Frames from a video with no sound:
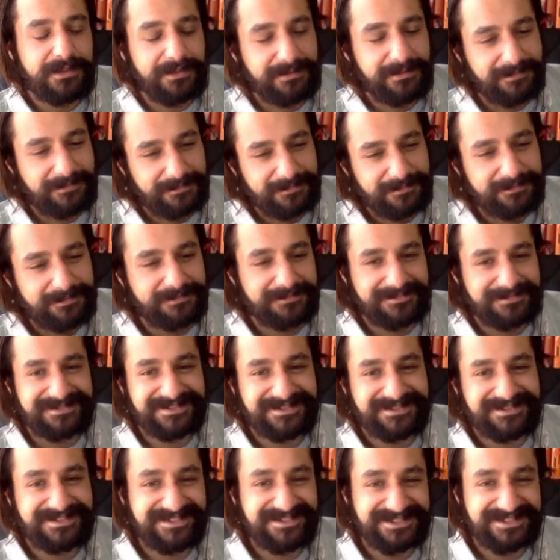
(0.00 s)

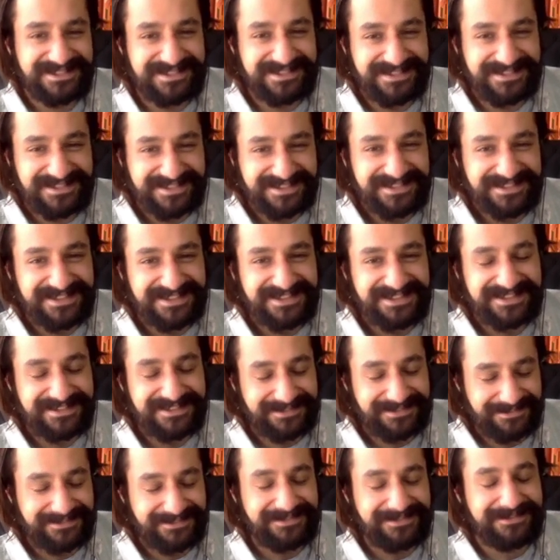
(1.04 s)

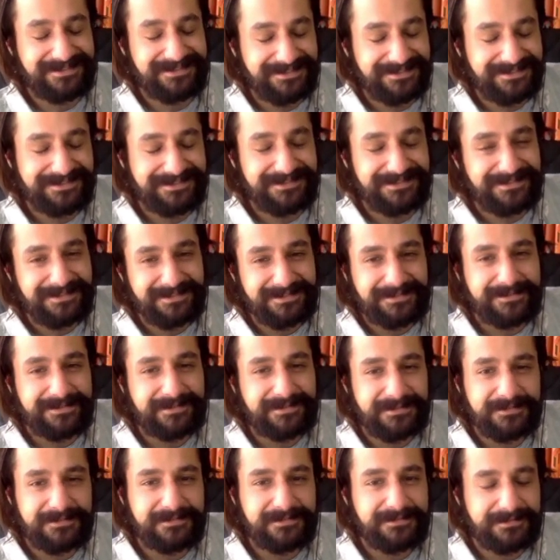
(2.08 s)

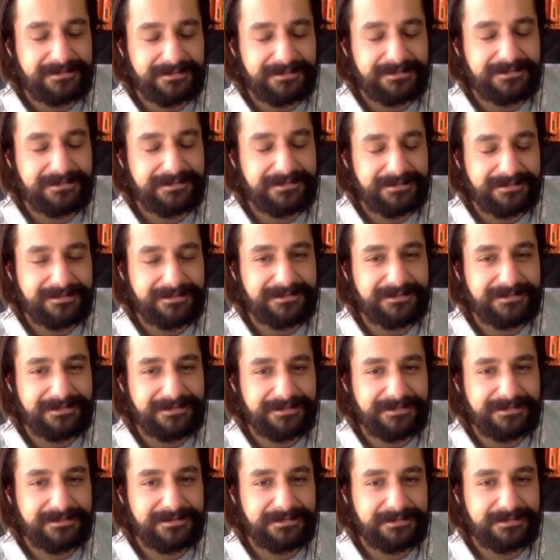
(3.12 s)

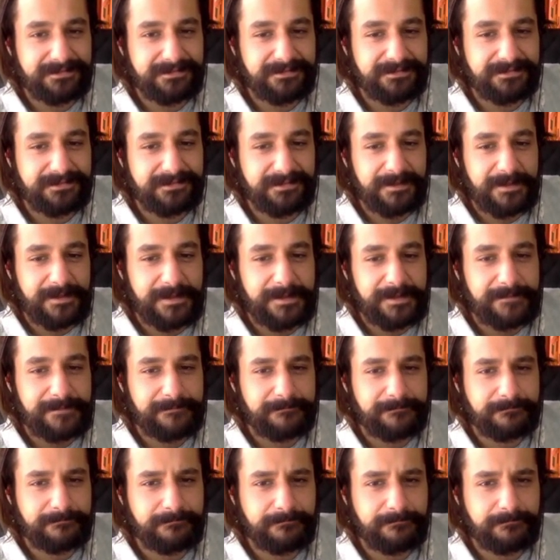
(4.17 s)

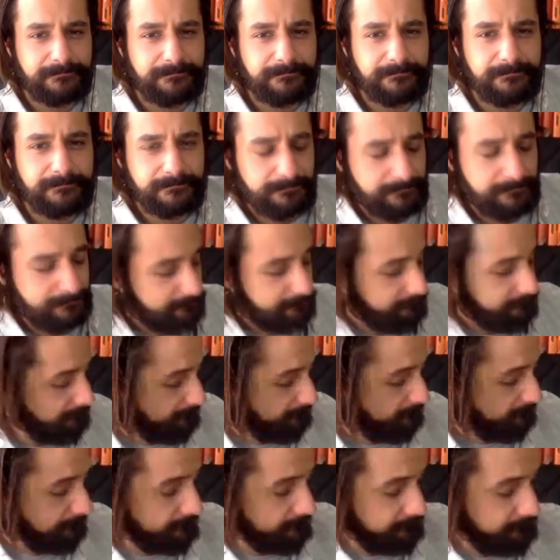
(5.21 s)

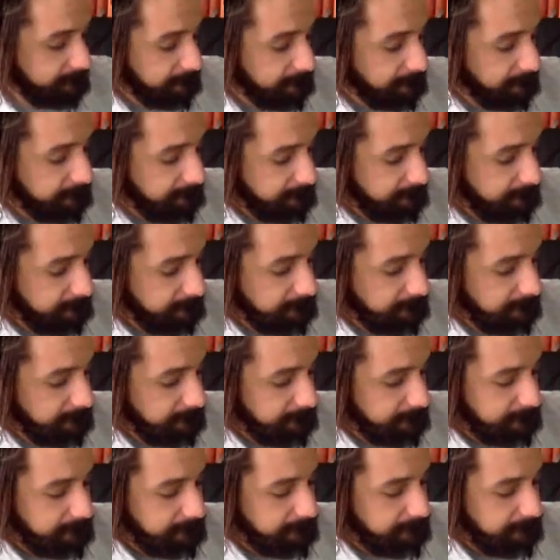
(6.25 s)

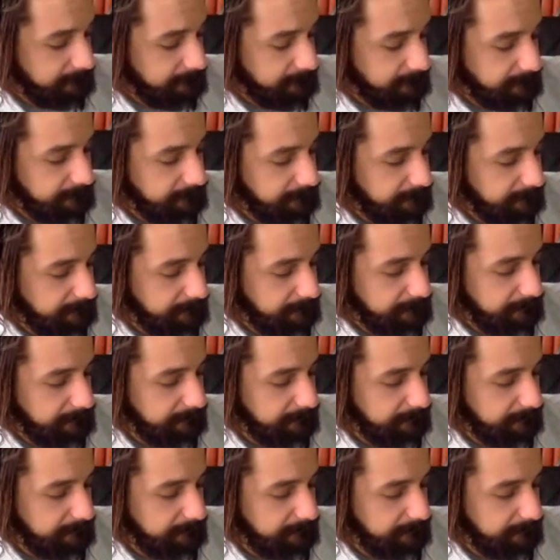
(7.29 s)
(silent)